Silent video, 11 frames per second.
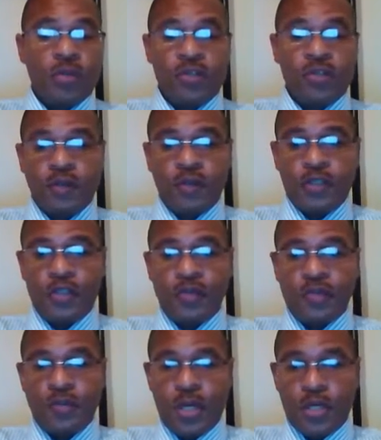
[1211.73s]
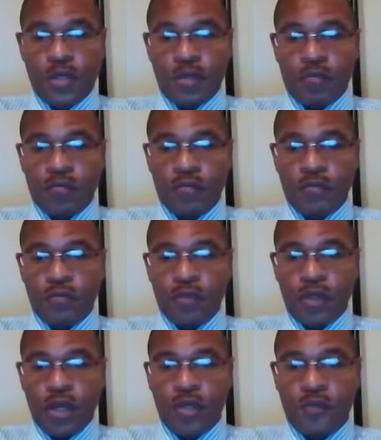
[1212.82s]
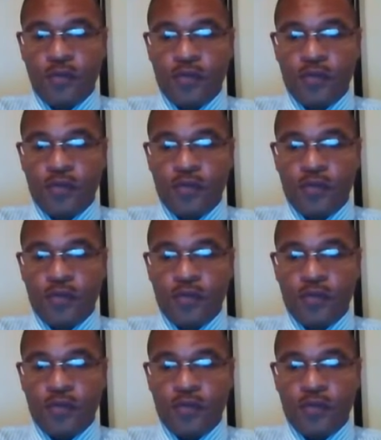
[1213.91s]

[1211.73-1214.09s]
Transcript: the stuff that she was making. Okay.